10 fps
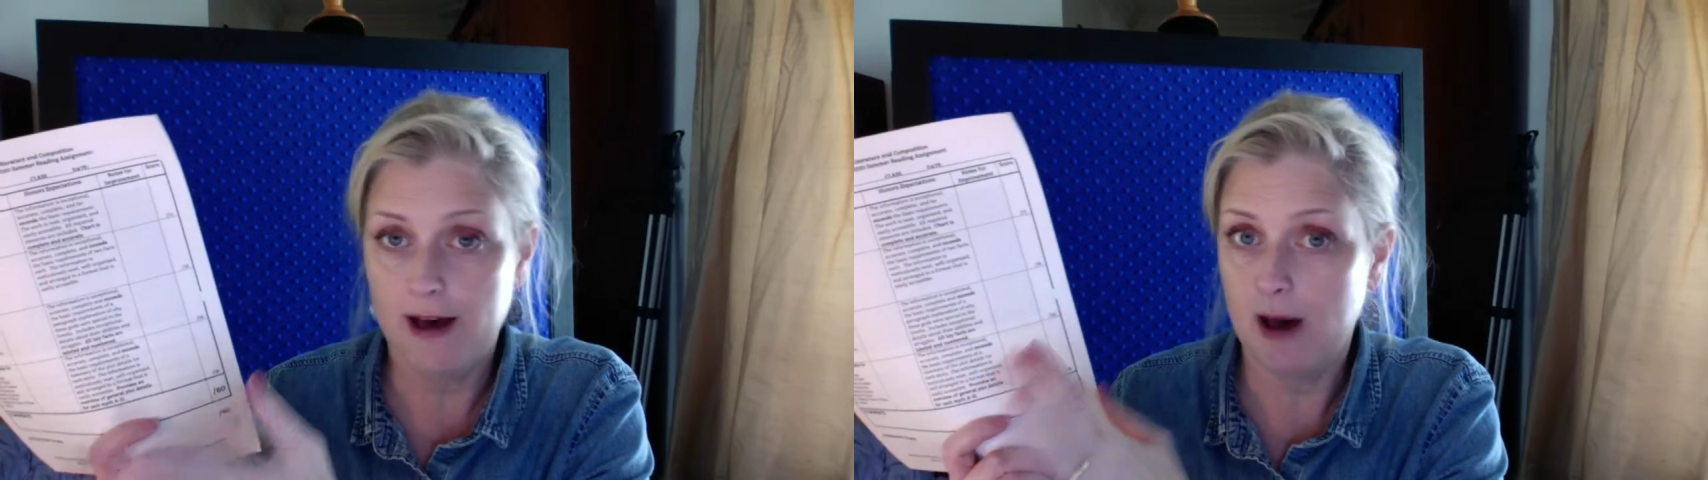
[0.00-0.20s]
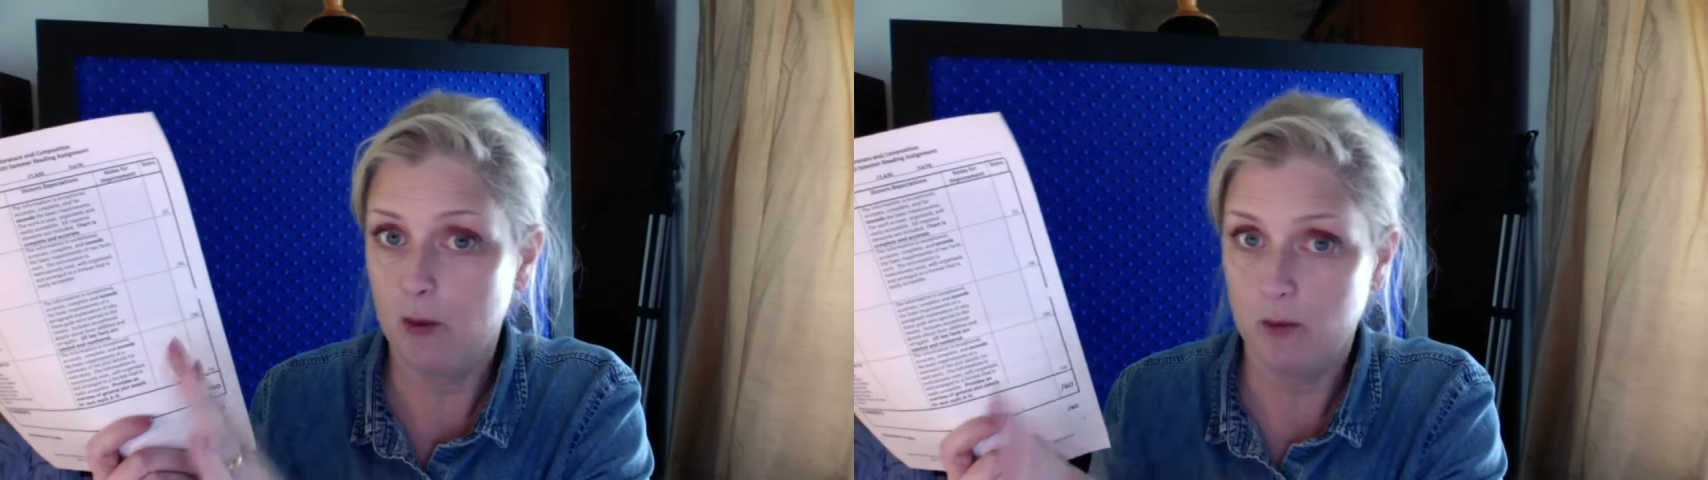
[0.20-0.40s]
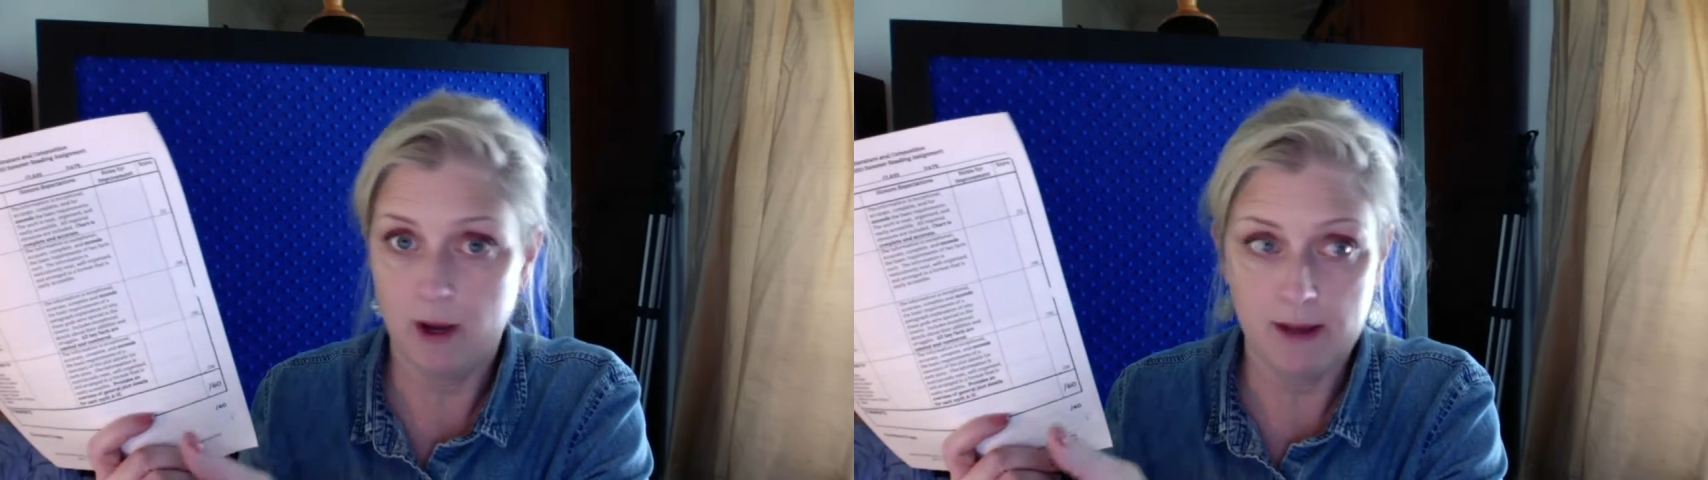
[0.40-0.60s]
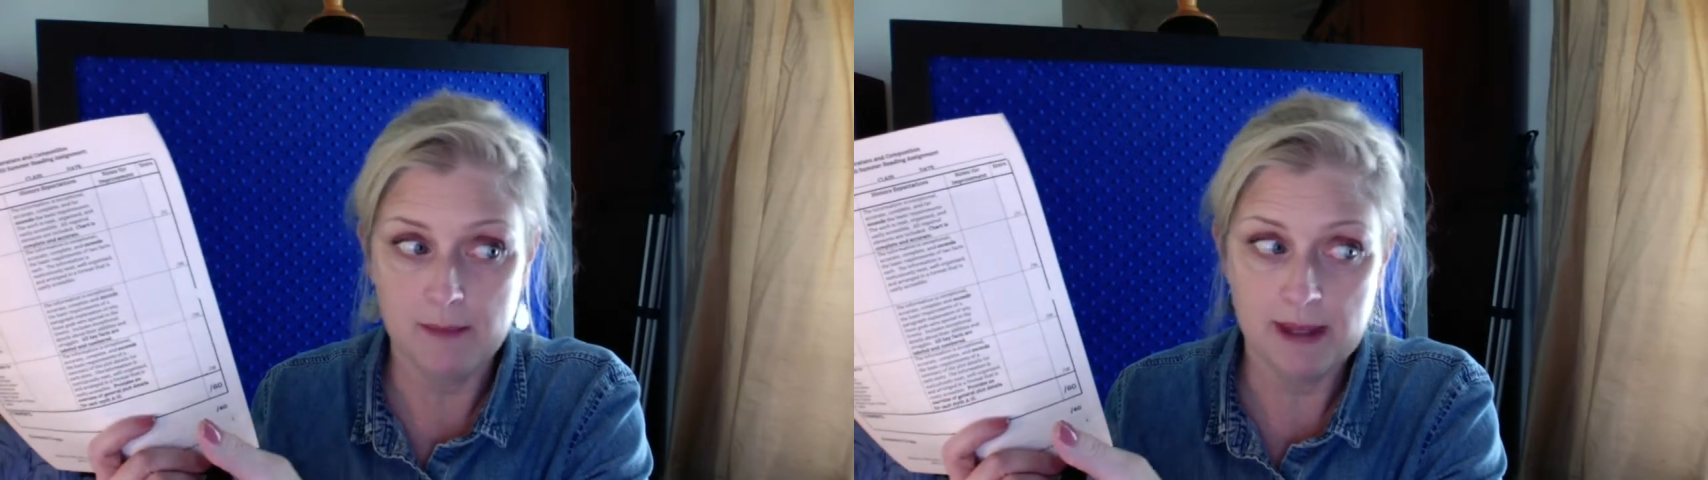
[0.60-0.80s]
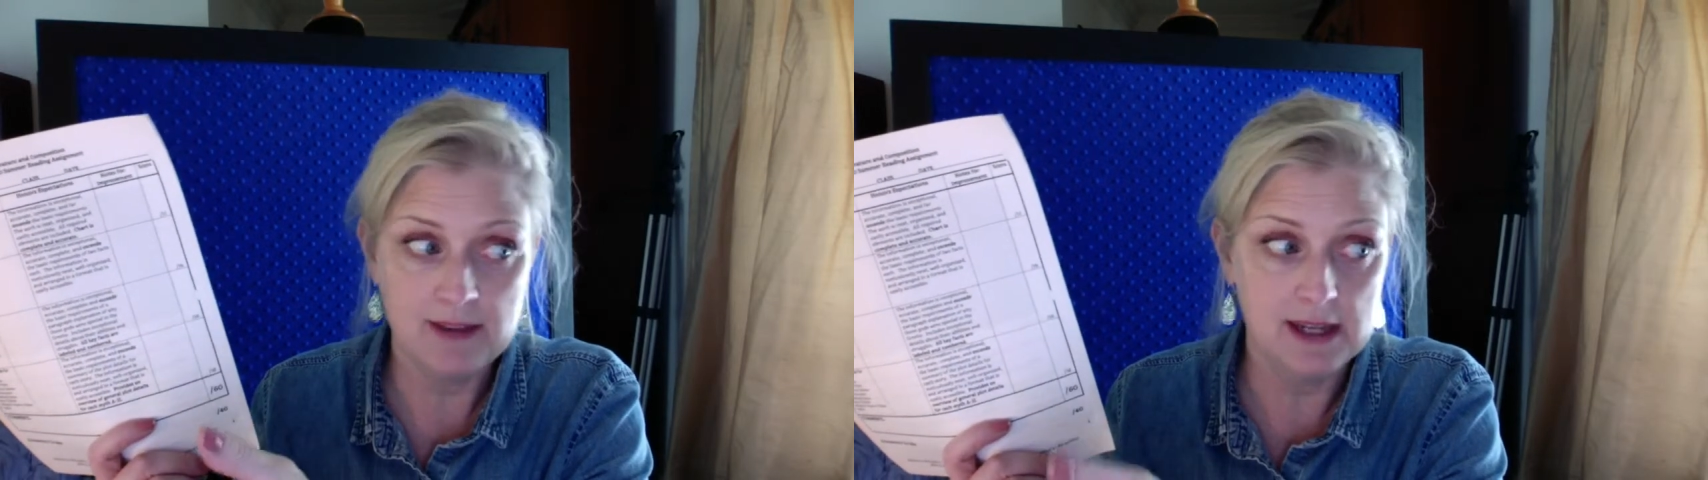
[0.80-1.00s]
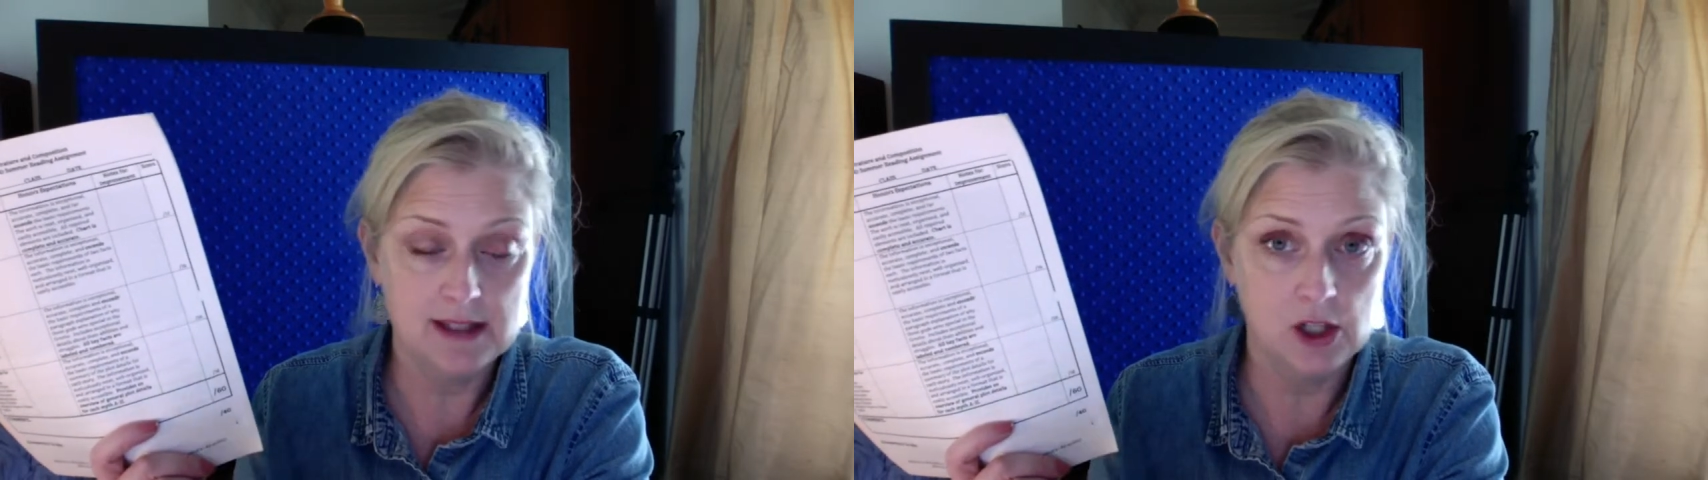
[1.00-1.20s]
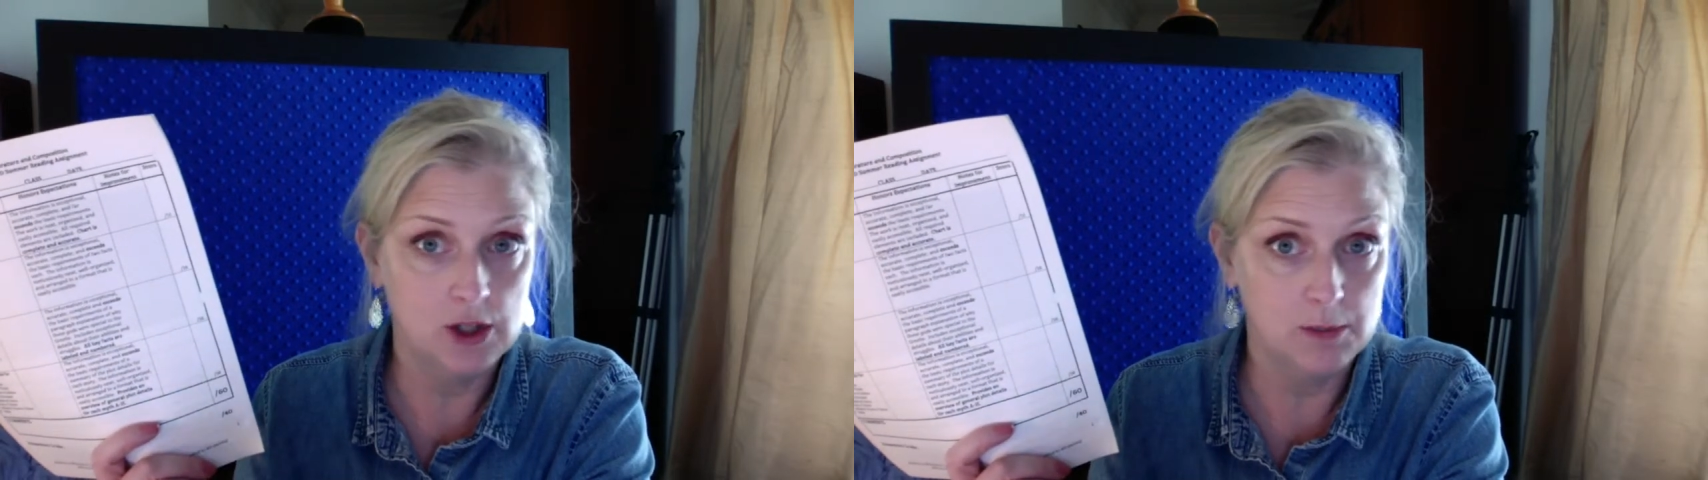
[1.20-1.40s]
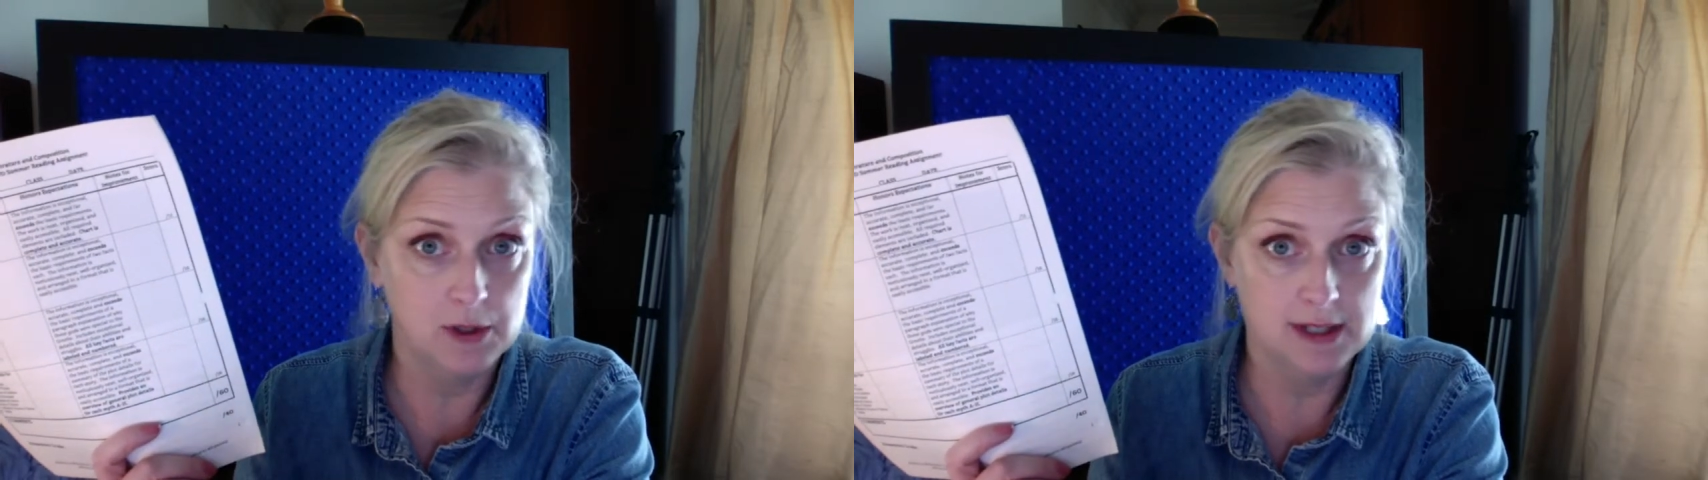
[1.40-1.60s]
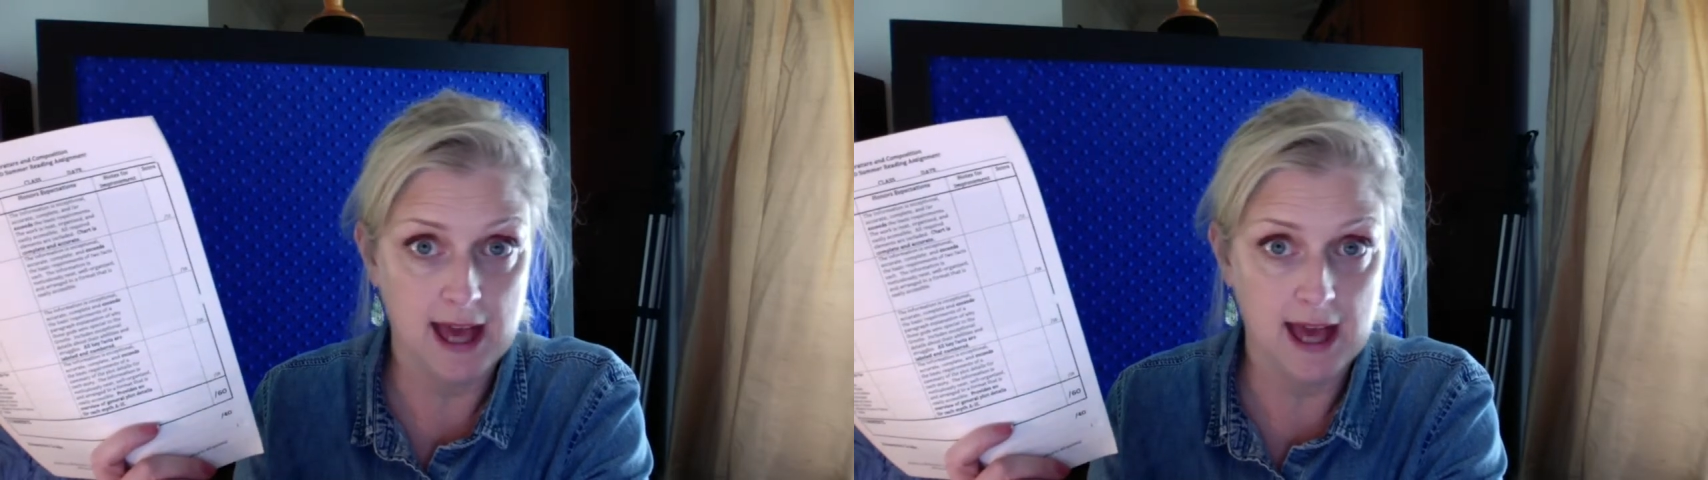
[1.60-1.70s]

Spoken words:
I would recommend that it's a good book